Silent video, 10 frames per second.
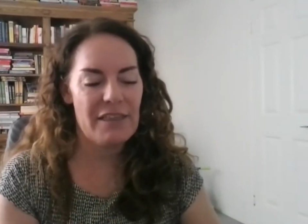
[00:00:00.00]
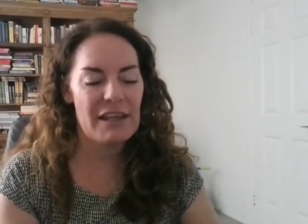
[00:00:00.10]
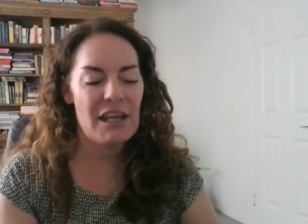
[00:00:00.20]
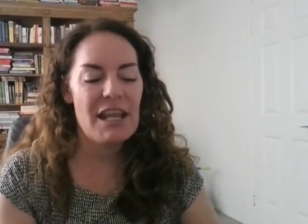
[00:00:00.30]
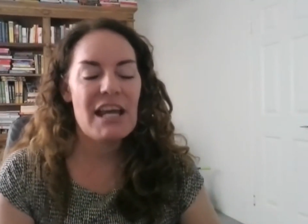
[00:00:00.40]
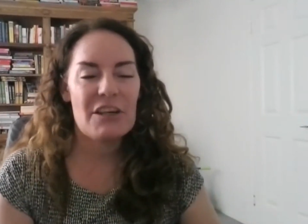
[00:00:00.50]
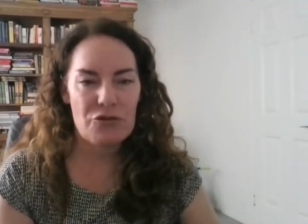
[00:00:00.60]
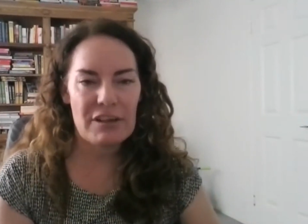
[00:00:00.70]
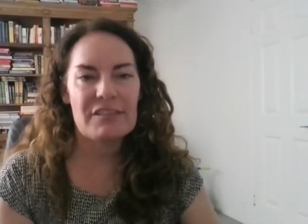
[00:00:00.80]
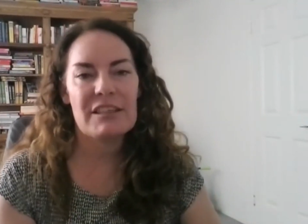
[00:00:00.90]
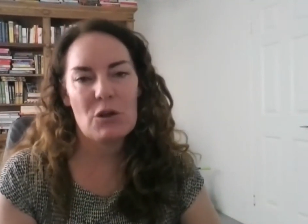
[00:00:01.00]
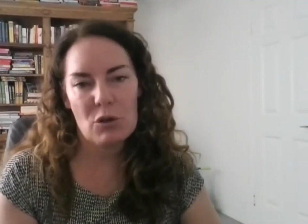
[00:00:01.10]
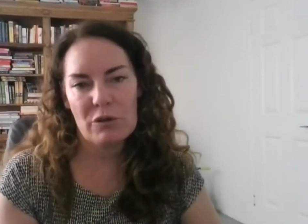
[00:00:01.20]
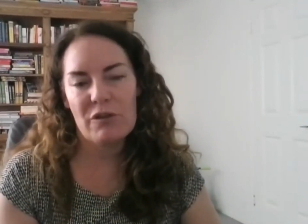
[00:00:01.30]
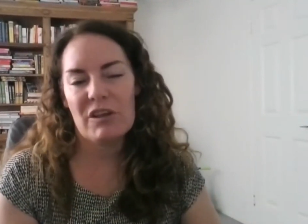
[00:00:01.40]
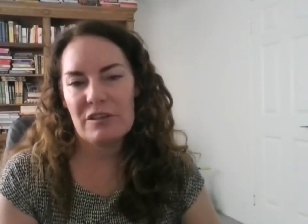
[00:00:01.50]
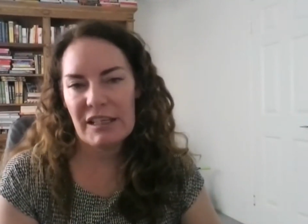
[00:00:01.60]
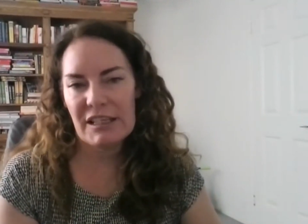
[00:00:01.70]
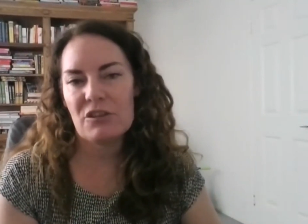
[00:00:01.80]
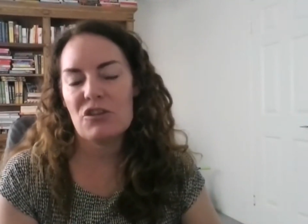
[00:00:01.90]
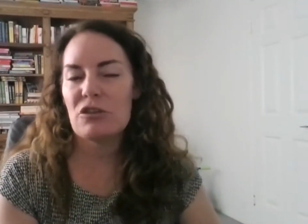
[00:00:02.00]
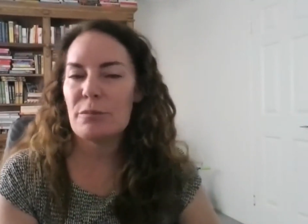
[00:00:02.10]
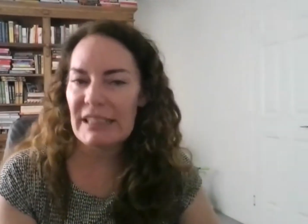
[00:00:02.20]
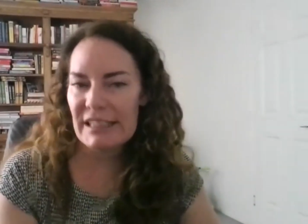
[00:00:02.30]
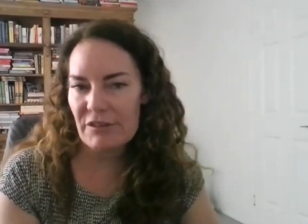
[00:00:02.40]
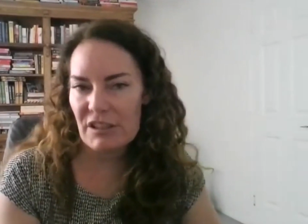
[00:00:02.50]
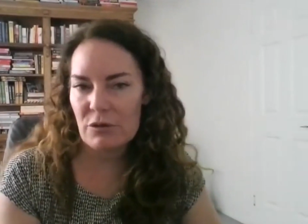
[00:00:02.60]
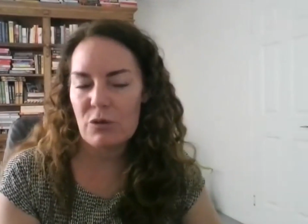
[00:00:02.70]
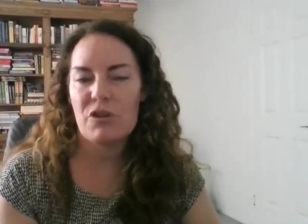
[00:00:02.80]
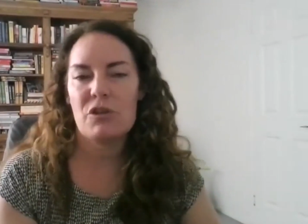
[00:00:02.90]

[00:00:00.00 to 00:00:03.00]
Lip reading: and then addressing all of those things, because you believe in this author.